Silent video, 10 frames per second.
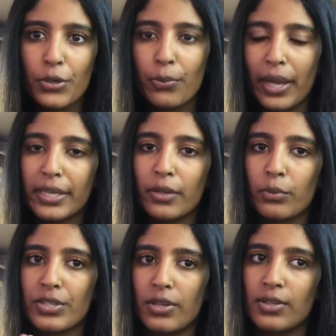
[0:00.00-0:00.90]
You might get
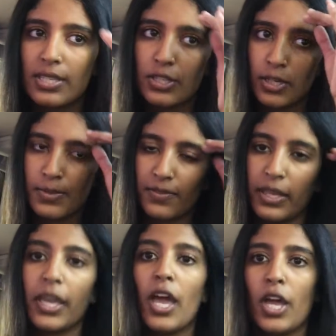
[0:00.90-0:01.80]
results in terms of
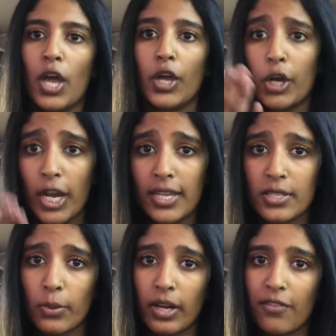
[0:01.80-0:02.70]
like grades
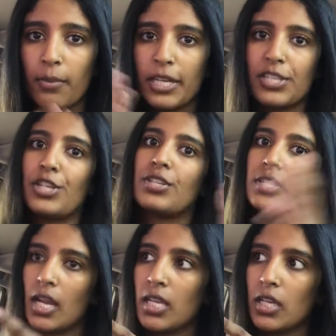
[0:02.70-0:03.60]
or whatever because you're
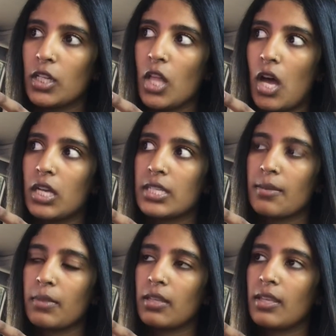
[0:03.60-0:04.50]
studying a lot or
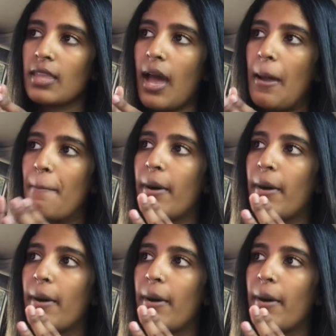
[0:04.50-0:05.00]
something like that,